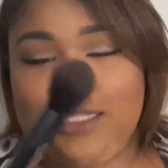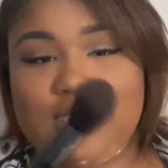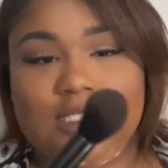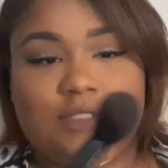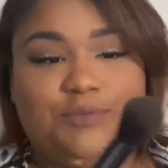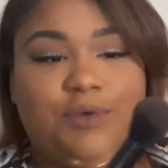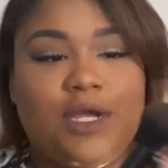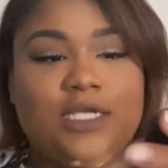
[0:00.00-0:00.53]
like
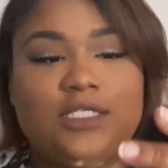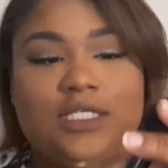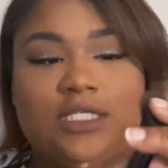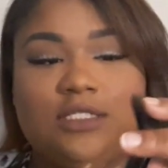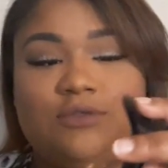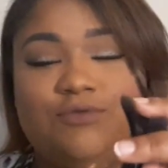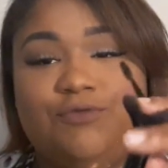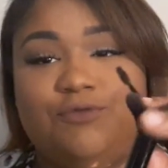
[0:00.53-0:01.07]
this brush.
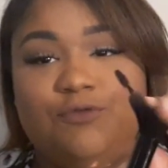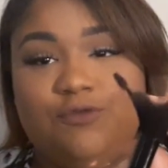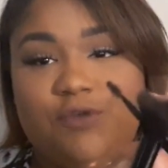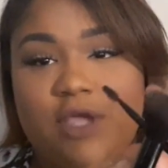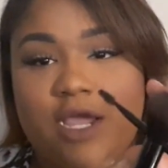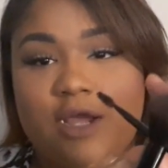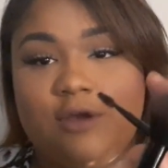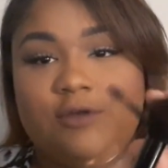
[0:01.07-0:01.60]
It's
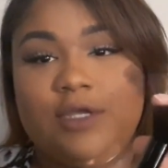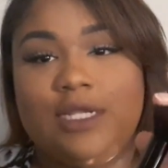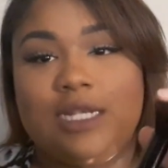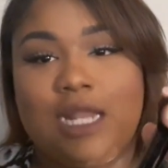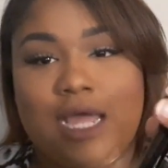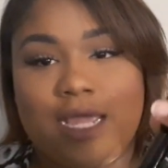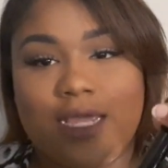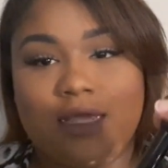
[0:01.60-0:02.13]
very
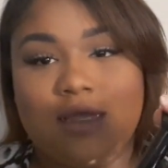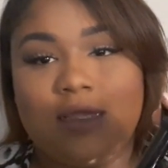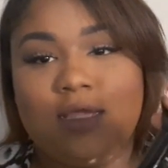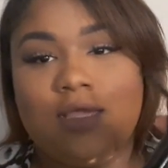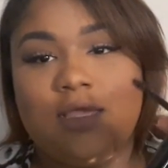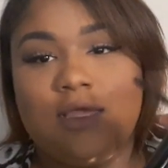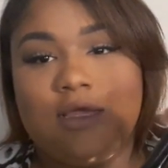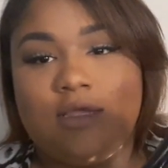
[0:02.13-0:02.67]
like,
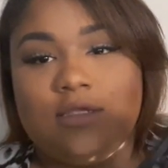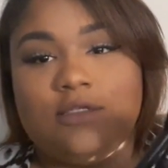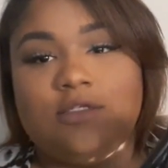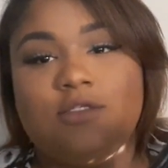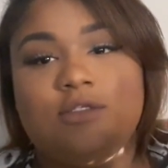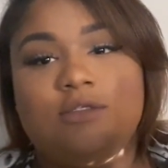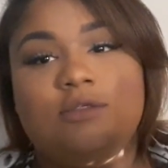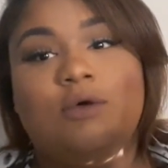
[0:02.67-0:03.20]

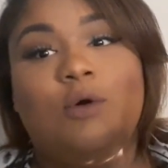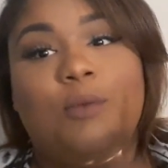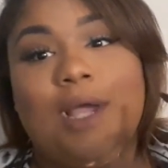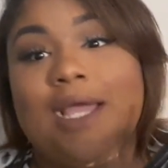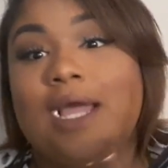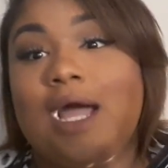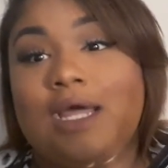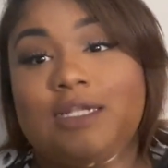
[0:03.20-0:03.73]
oh
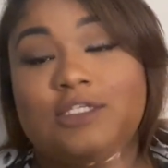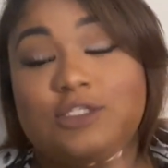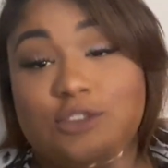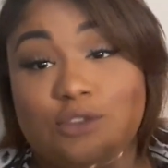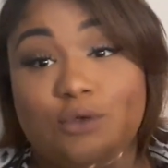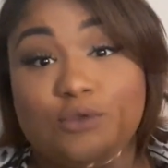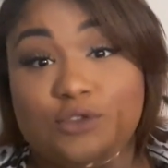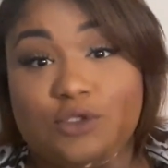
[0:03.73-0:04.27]
my God, it's
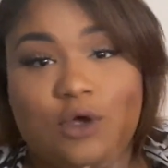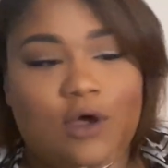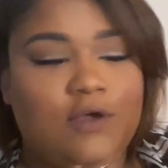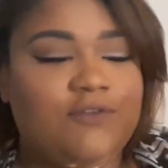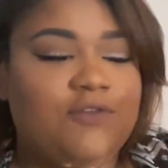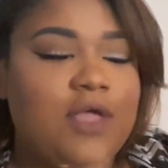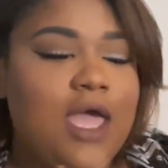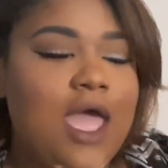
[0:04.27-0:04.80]
so
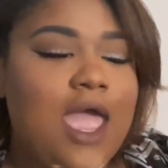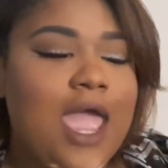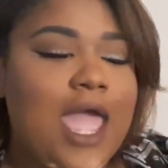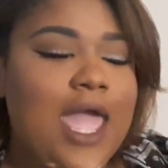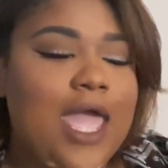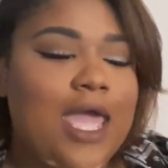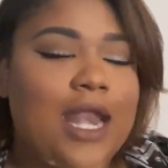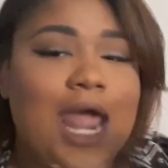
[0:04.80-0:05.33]
soft.
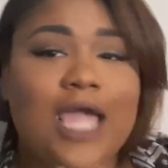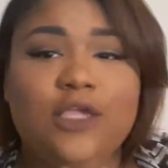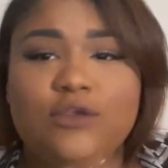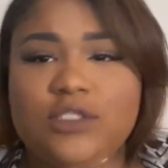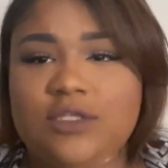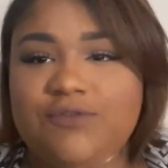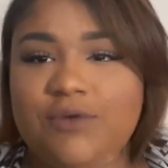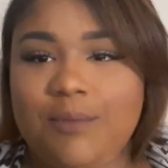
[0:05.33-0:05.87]
And I
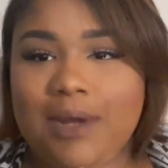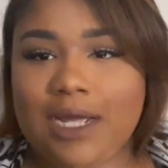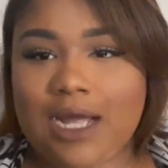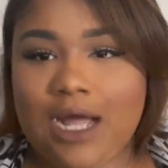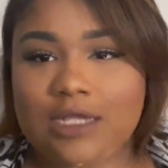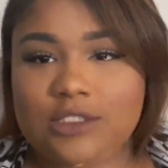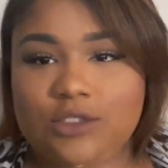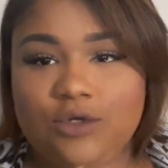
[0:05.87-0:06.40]
used it for my
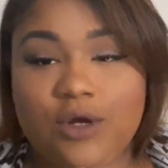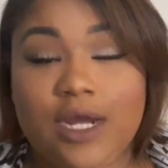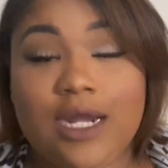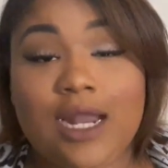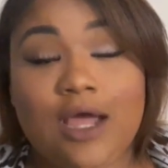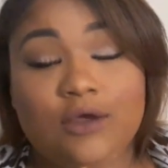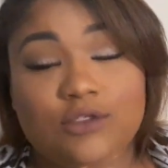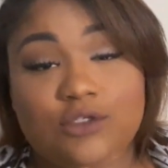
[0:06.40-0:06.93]
contour,
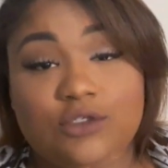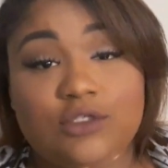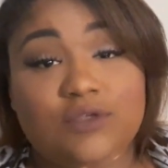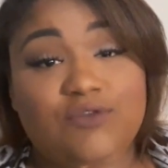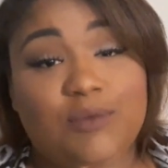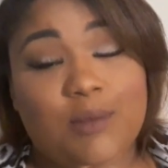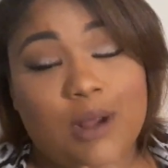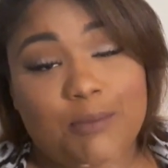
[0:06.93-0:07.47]
and I also
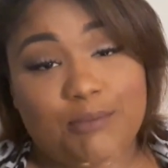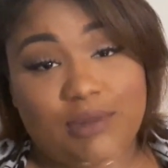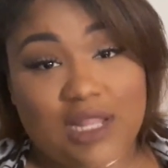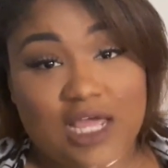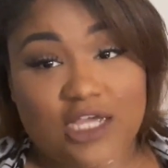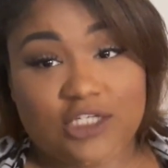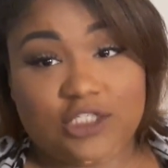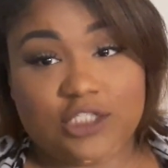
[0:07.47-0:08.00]
used it for my
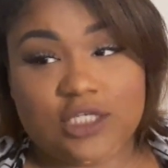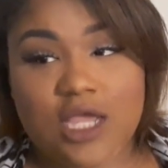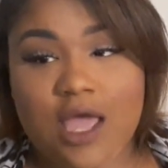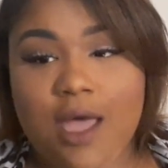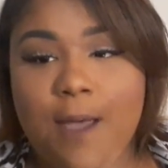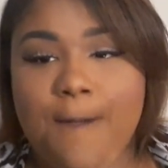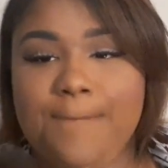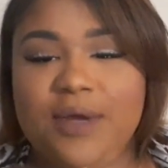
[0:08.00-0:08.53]
blush.
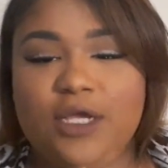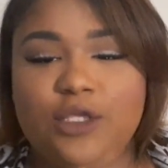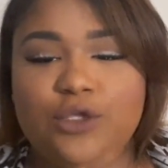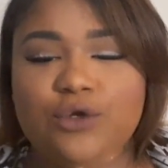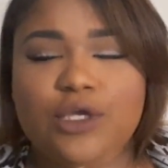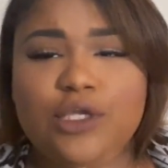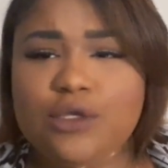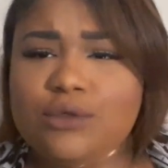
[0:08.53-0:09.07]
But
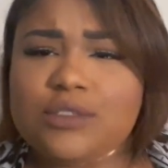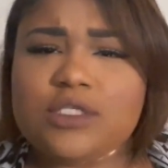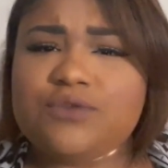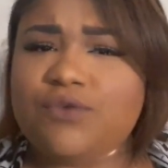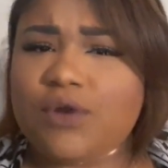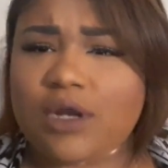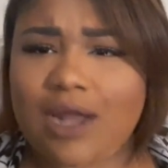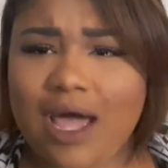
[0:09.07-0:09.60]
you can use
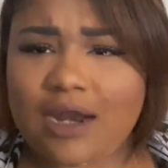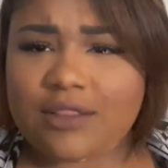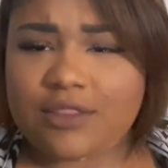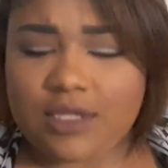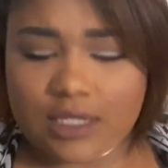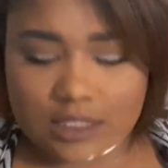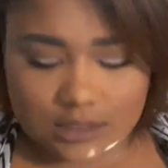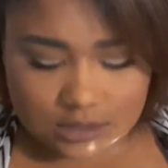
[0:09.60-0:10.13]
this for a lot
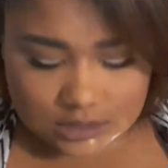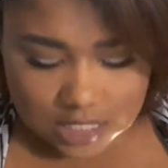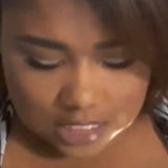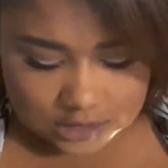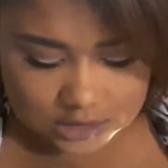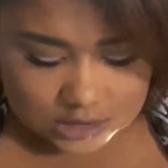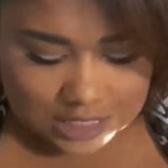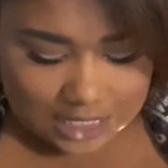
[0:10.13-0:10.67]
of things,
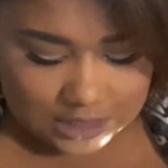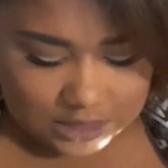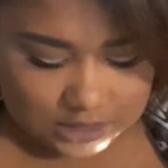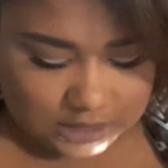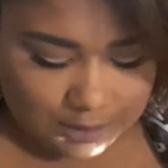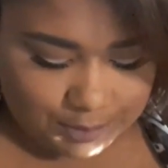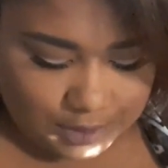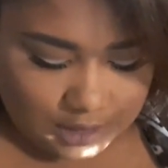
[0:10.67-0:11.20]
just like the
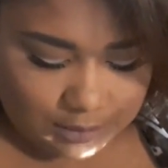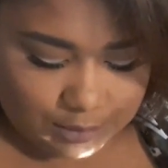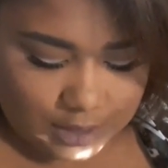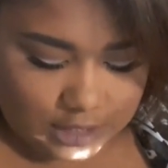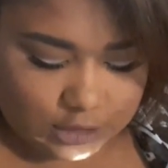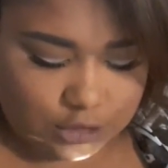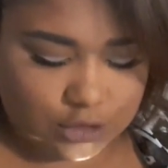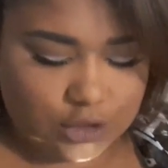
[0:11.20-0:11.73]
stippling
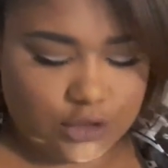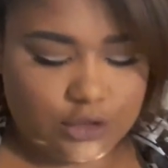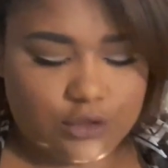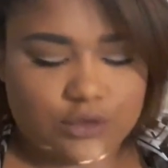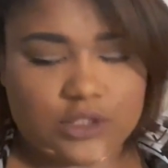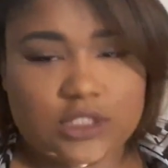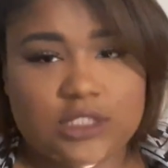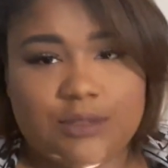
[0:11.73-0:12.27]
brush. You can
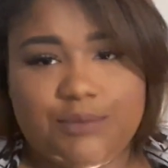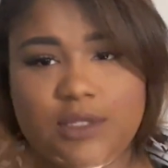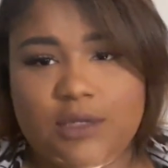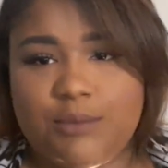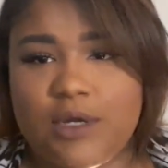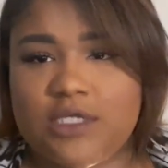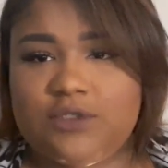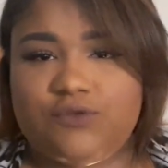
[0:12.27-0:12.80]
use the
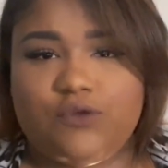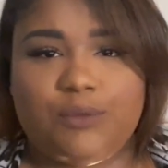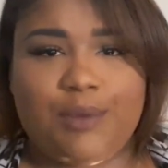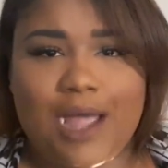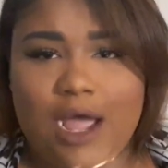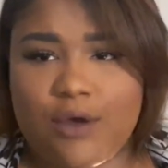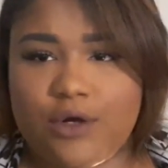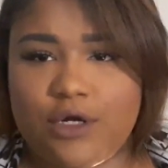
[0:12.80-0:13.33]
stippling brush for
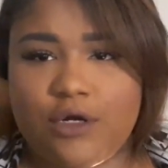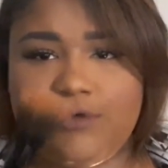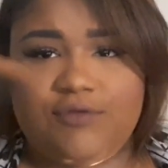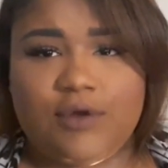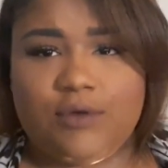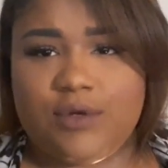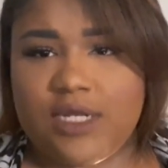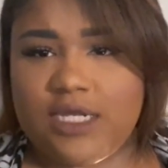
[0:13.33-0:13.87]
powder,
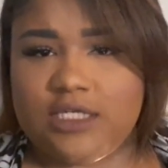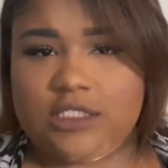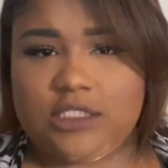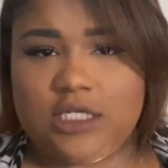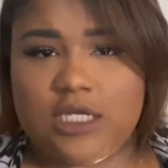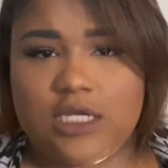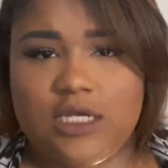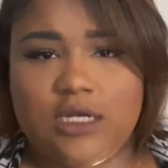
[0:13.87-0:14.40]

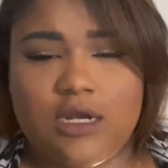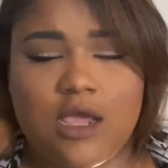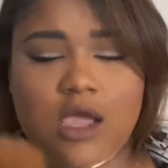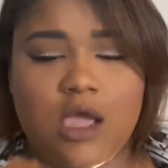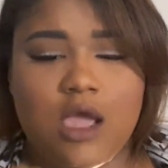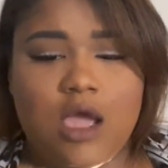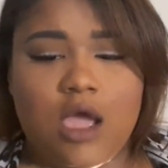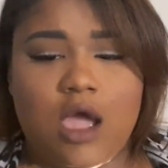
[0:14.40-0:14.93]
foundation,
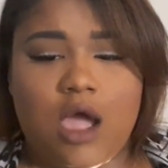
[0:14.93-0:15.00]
